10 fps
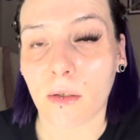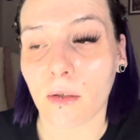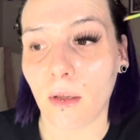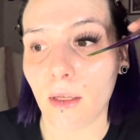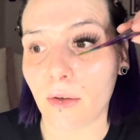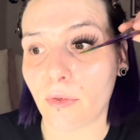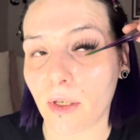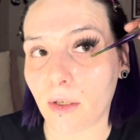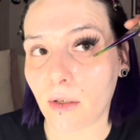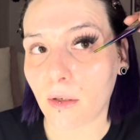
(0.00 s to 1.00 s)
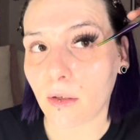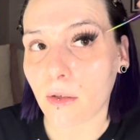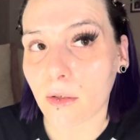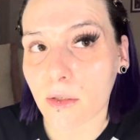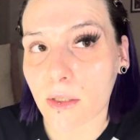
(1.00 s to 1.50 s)
lifted.
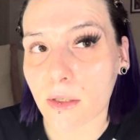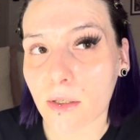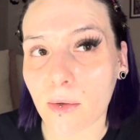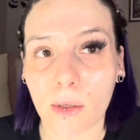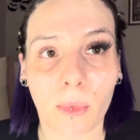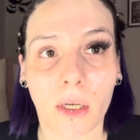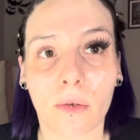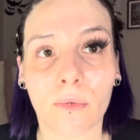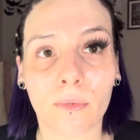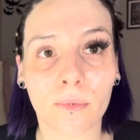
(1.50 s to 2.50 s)
Do you see what I mean?